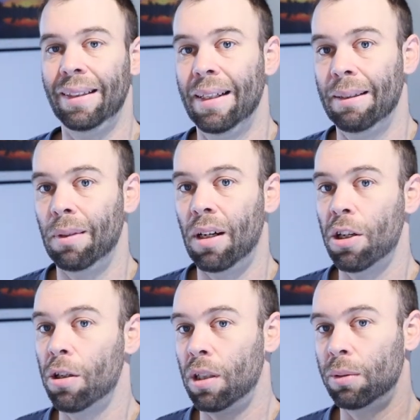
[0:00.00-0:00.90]
Yeah, I
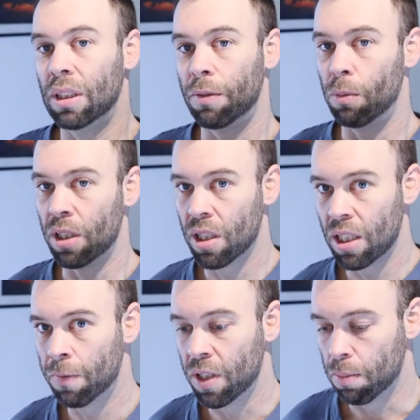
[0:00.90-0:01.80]
know I was after one
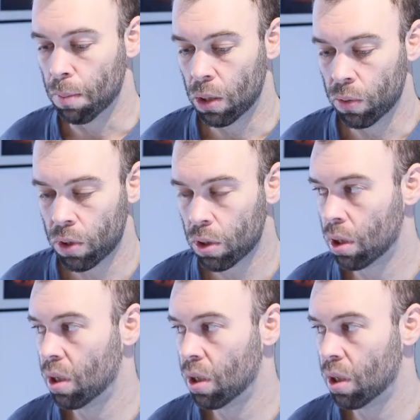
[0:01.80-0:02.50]
size fits most